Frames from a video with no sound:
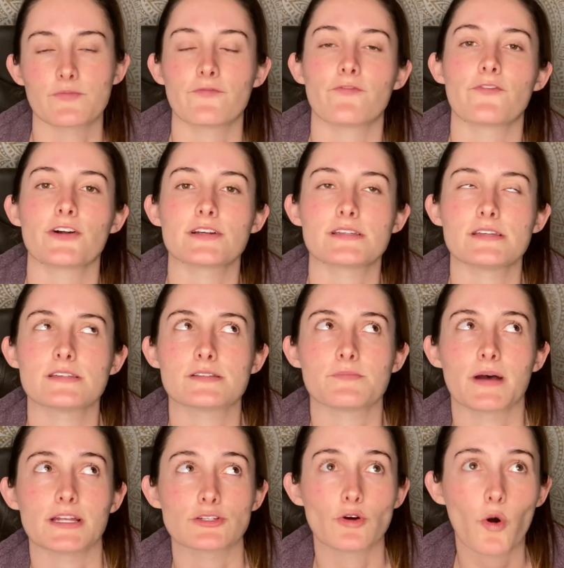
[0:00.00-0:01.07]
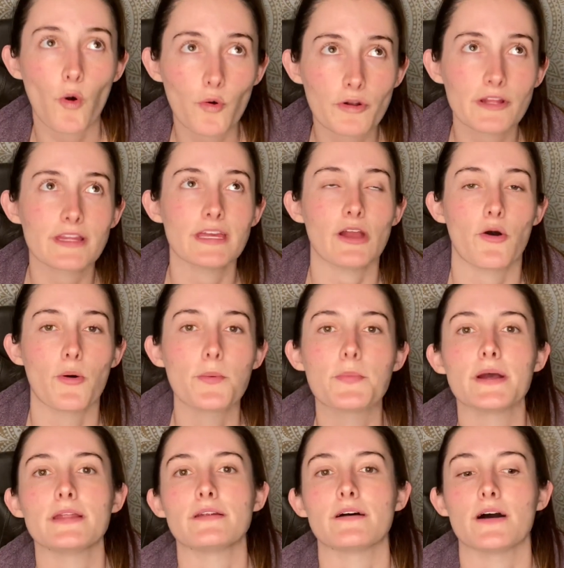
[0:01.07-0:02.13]
Versus my totally
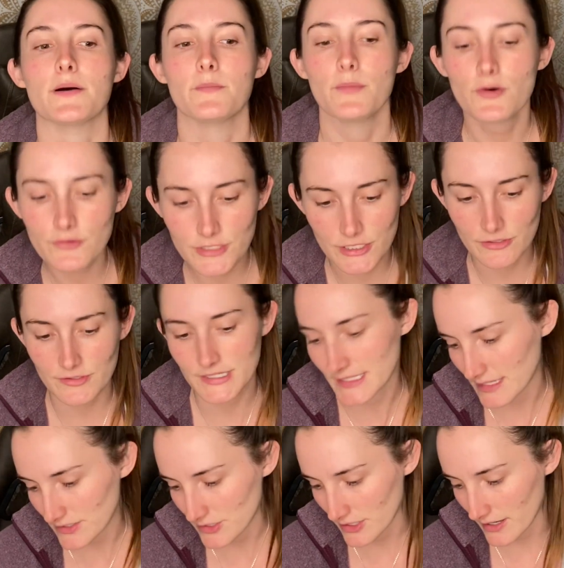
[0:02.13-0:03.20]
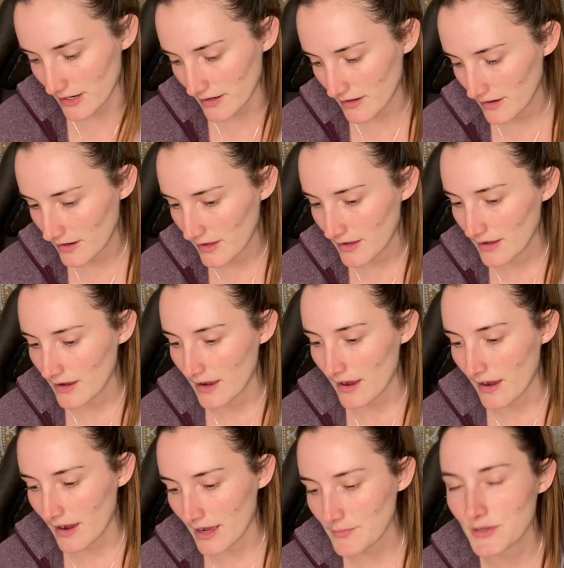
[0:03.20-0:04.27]
open emotional center,
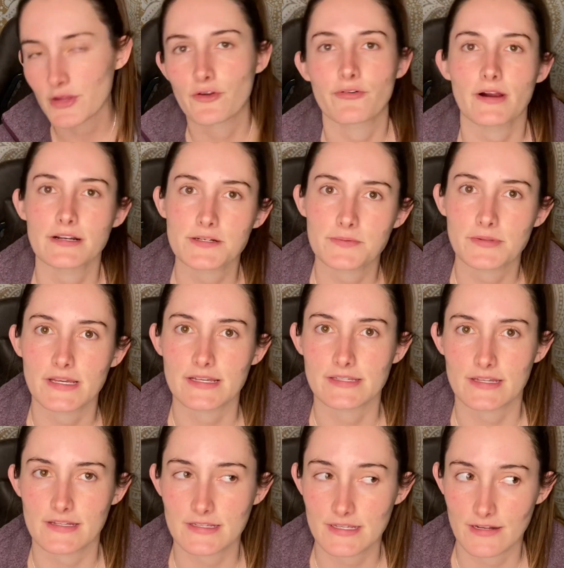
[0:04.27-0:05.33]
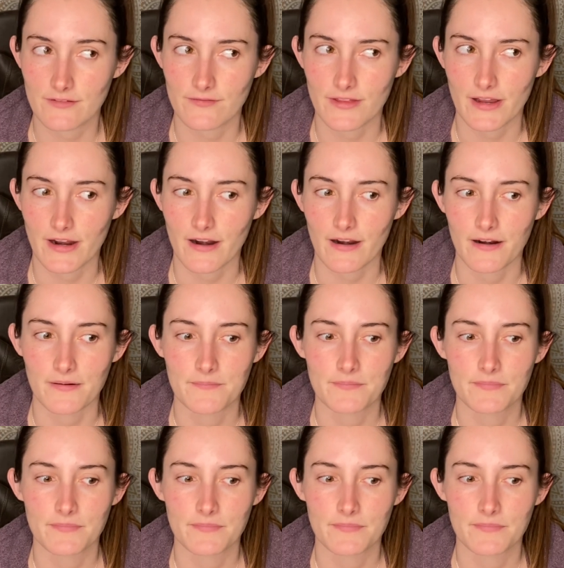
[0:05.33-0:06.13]
I'm incredibly sensitive there,